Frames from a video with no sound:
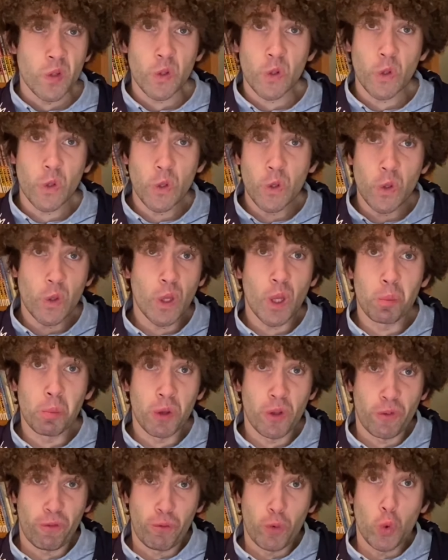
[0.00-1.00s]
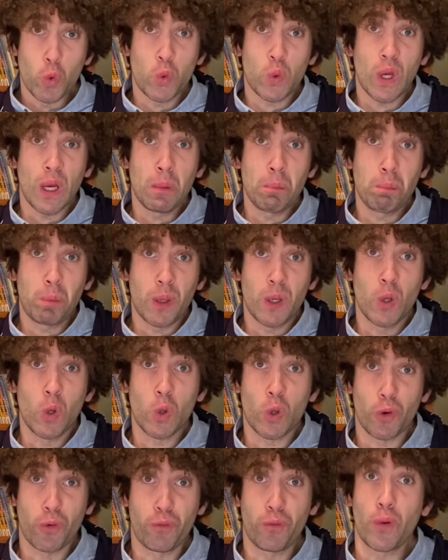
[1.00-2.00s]
I am a full-time
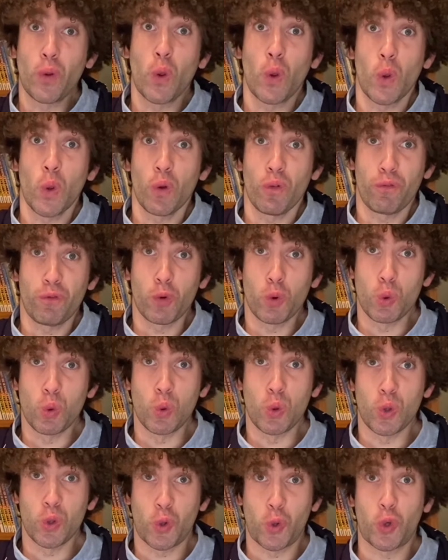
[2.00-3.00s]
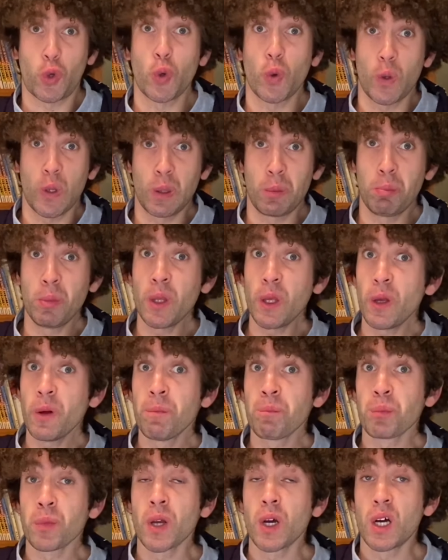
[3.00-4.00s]
biographer for Cher Ami,
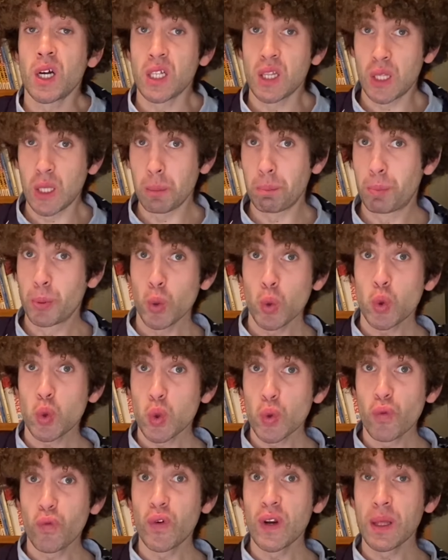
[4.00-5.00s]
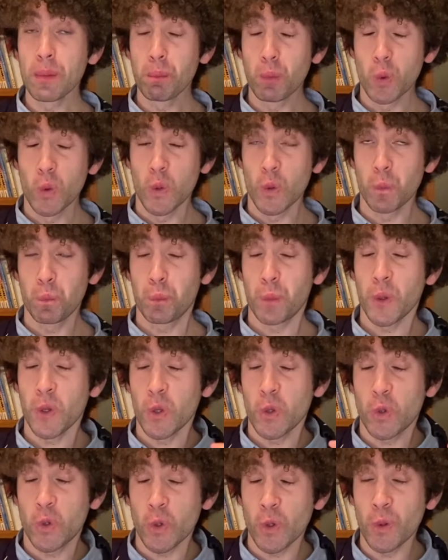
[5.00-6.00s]
the beautifully blue
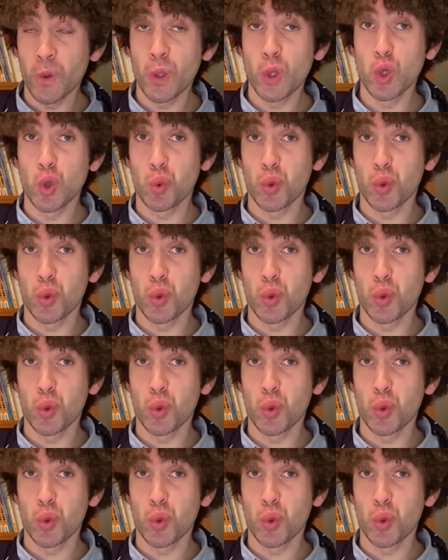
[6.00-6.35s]
pigeon who